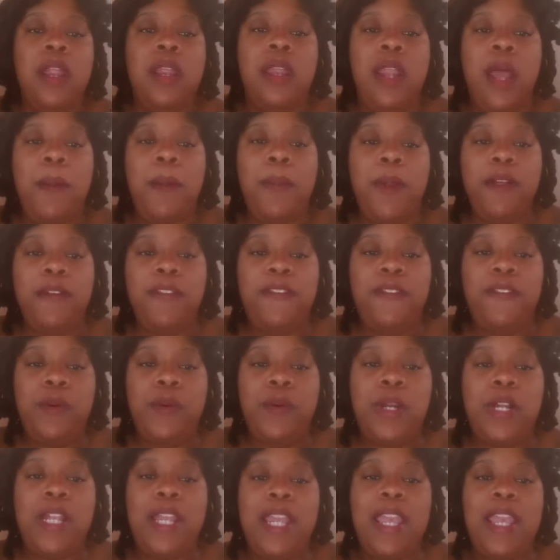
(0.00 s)
Number
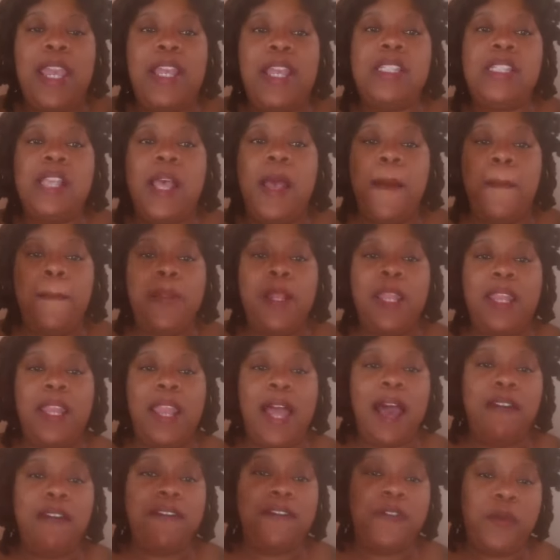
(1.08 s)
4 is
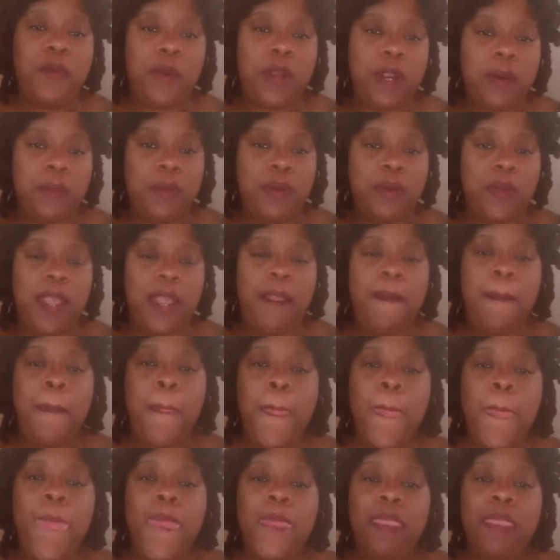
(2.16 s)
platform. Okay.